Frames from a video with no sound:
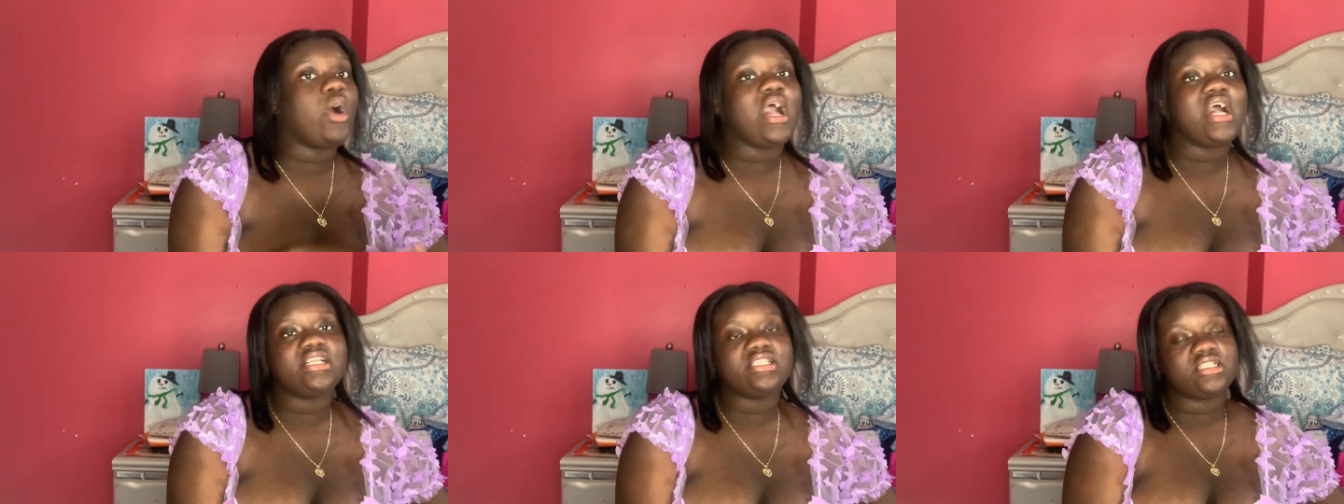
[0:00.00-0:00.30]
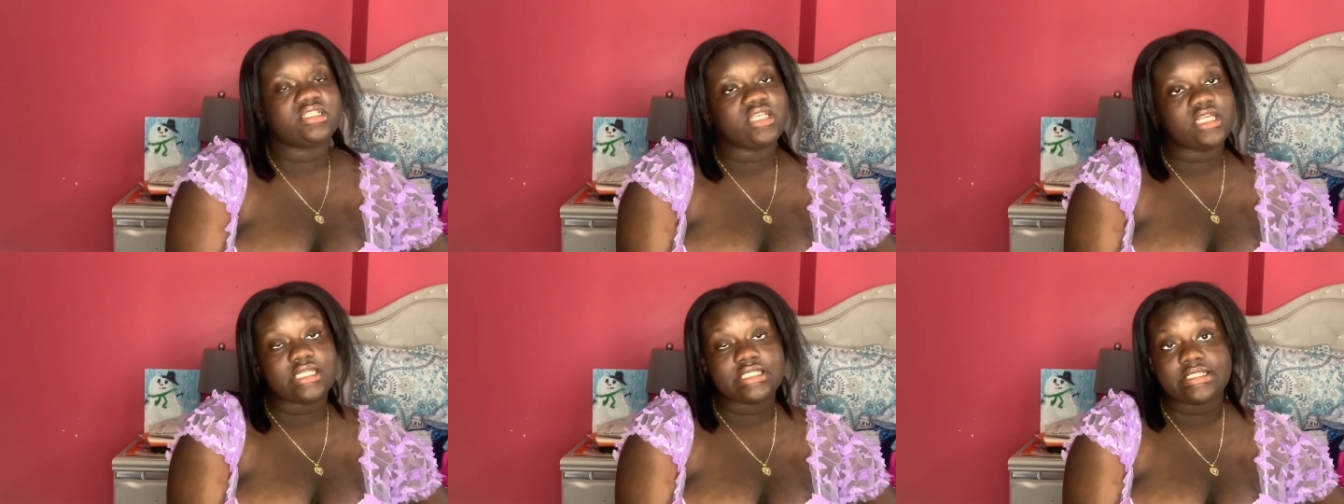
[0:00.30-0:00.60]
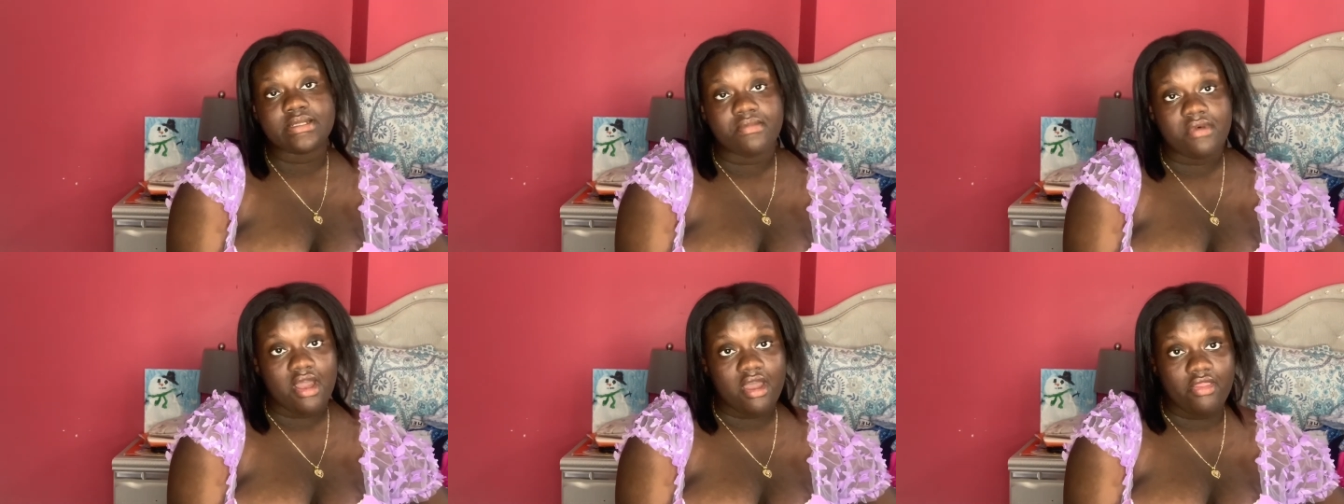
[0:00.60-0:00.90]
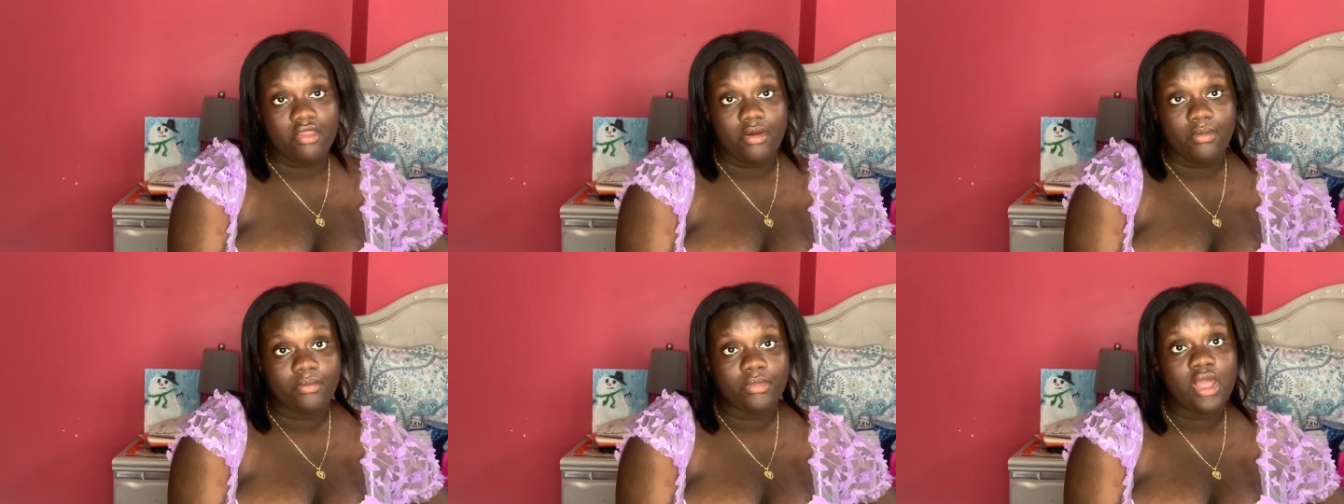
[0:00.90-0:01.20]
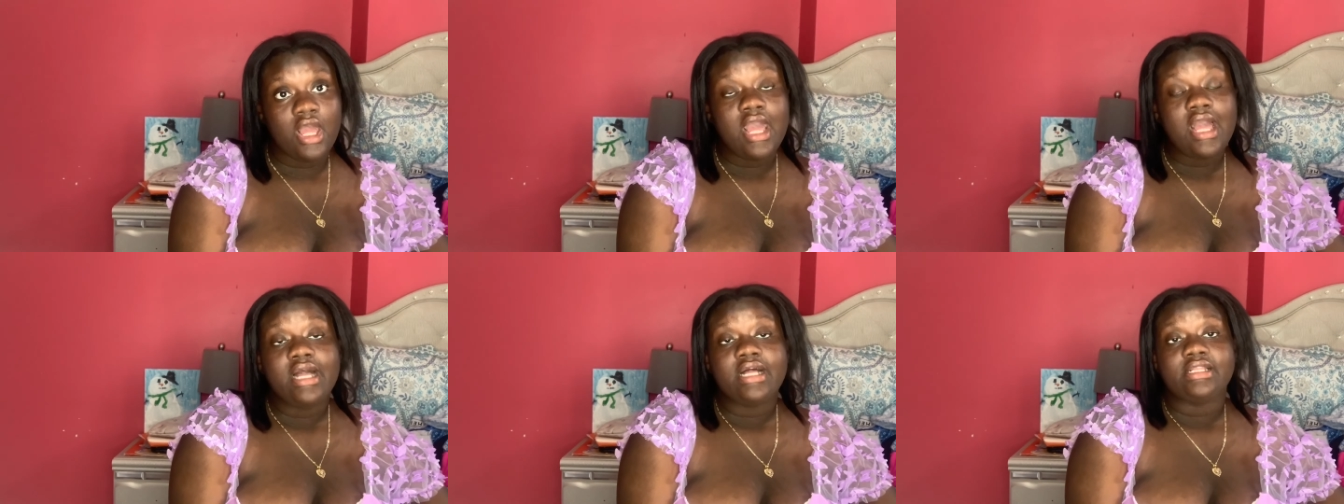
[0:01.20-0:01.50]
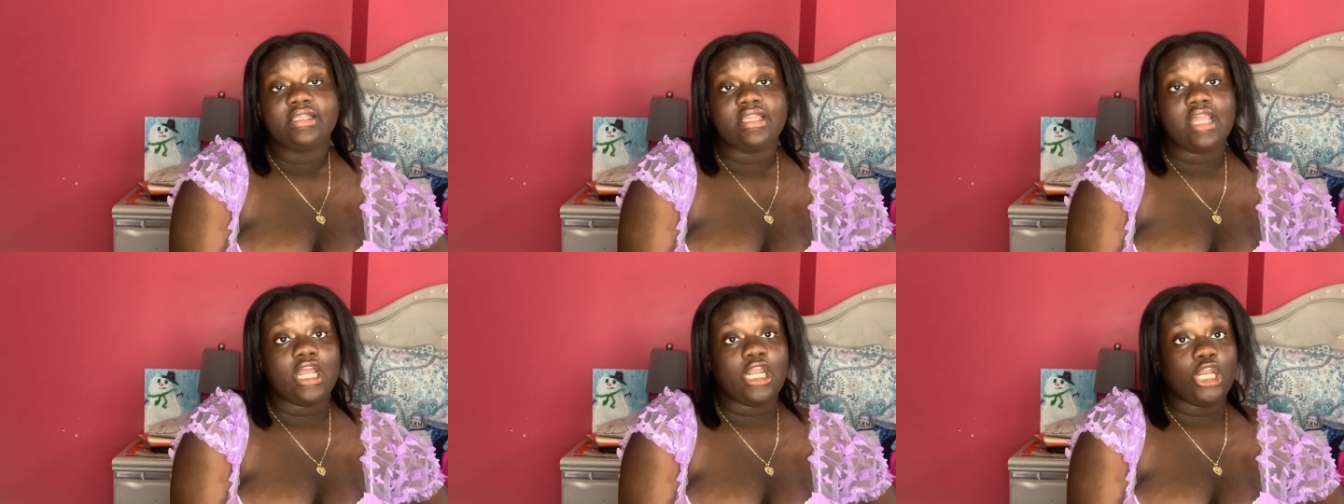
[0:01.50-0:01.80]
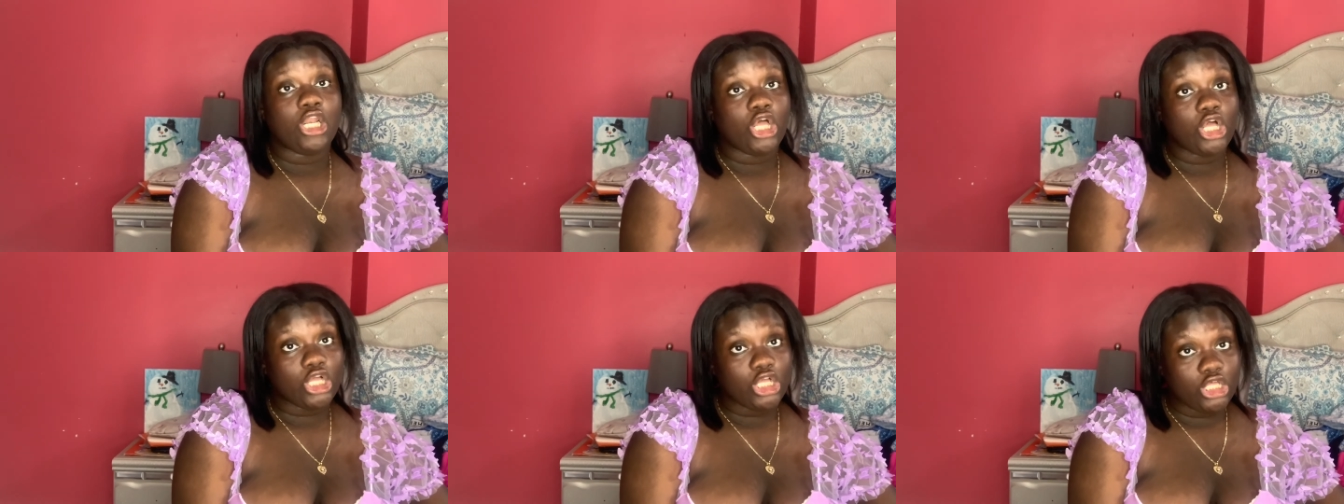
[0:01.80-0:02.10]
hesitate to buy them they
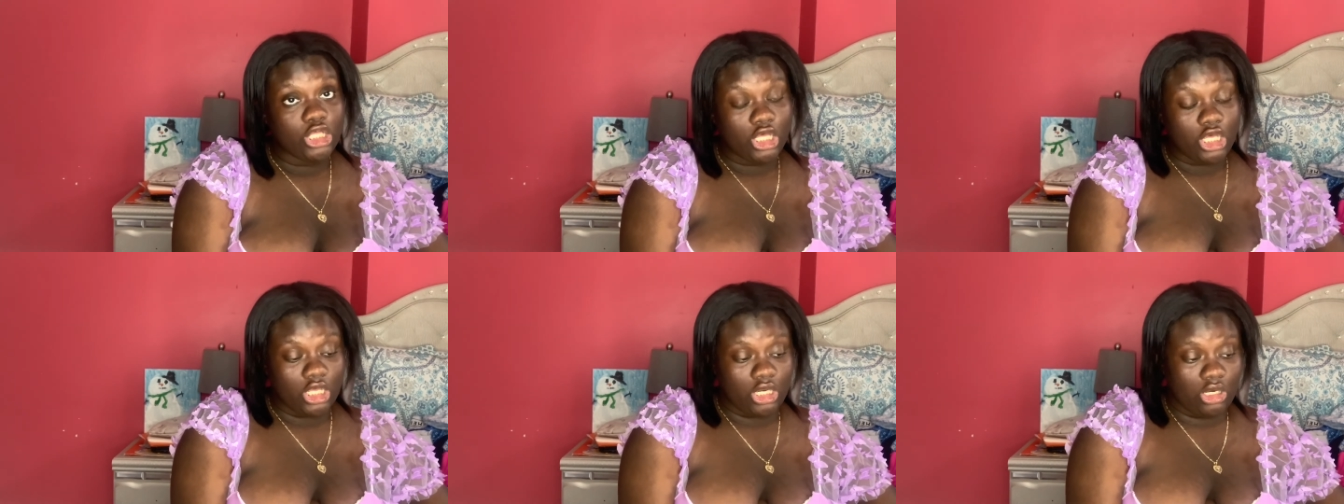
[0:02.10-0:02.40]
look good